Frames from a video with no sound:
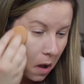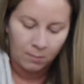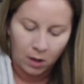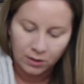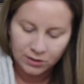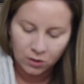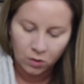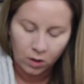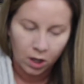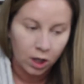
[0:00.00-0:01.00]
I'm
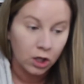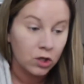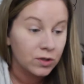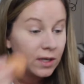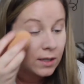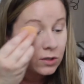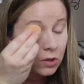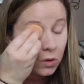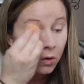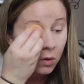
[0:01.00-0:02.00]
also going to use it
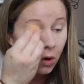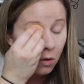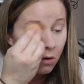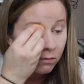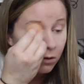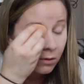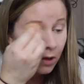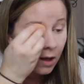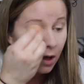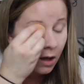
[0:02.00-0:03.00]
to go over
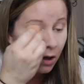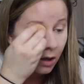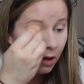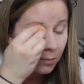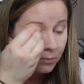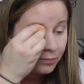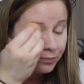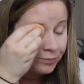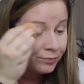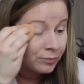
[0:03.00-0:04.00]
the
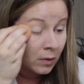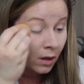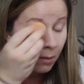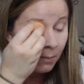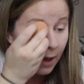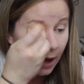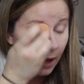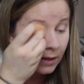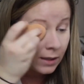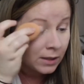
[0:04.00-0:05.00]
my
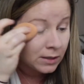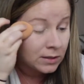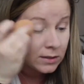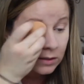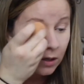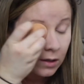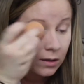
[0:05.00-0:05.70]
eyelids.